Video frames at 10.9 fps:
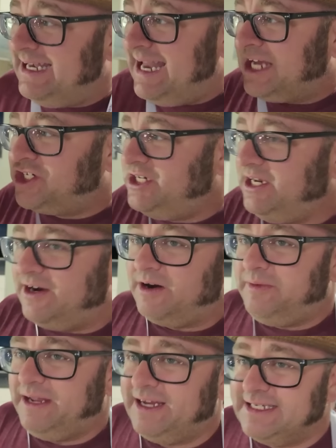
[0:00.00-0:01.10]
next year
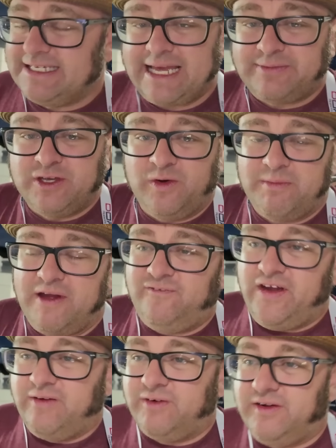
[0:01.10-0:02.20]
because it's absolutely one of my
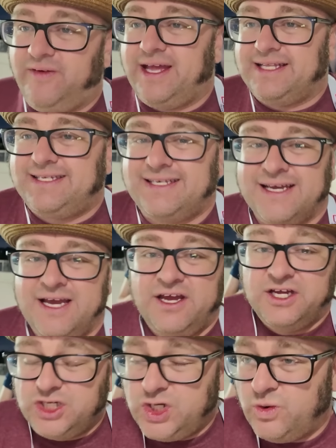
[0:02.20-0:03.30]
favorite events
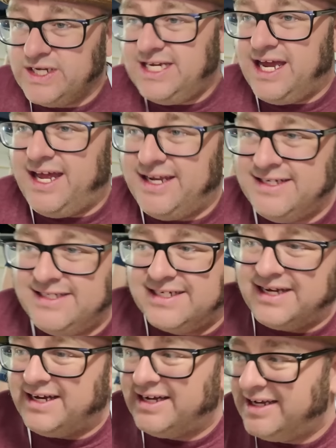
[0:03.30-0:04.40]
to attend
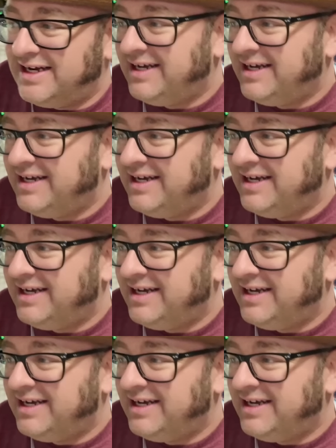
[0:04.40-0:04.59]
uh,